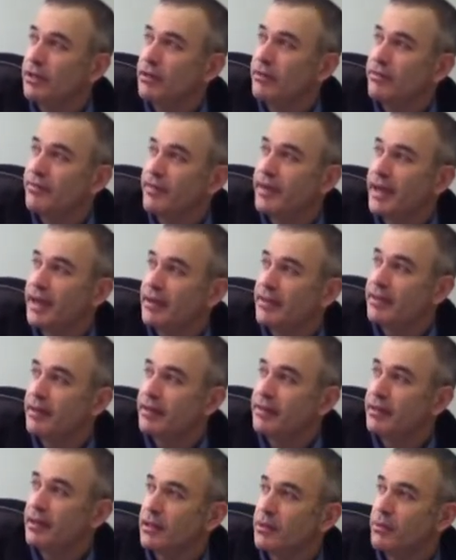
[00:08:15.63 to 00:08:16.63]
the fact
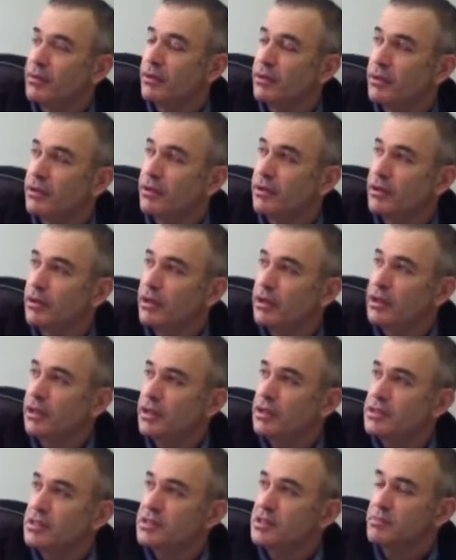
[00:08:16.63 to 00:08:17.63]
that there were
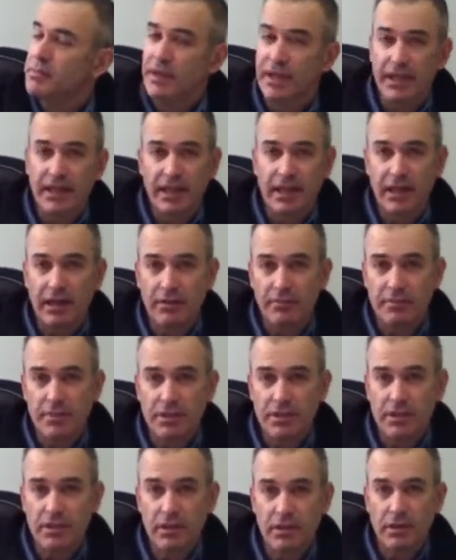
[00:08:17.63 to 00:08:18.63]
speed
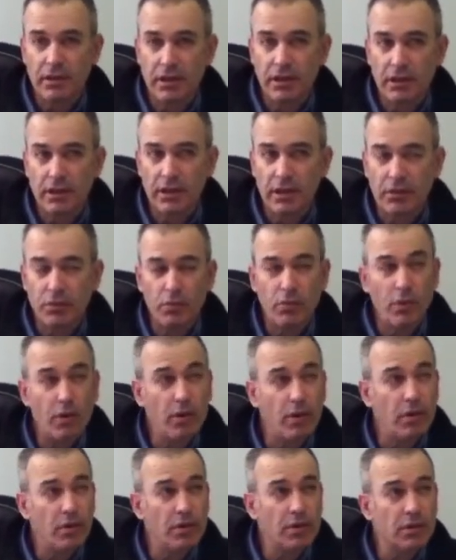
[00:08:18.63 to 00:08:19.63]
humps, there
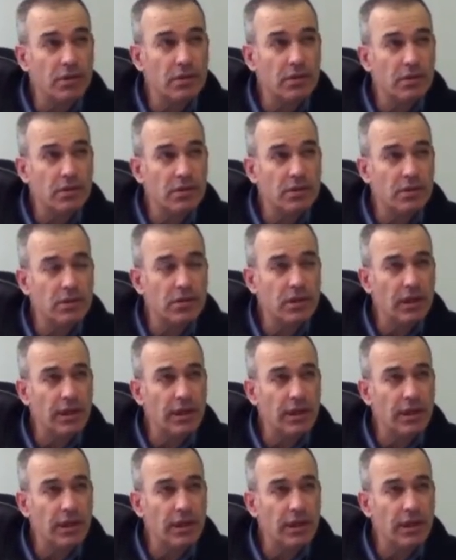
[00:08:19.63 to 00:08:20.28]
was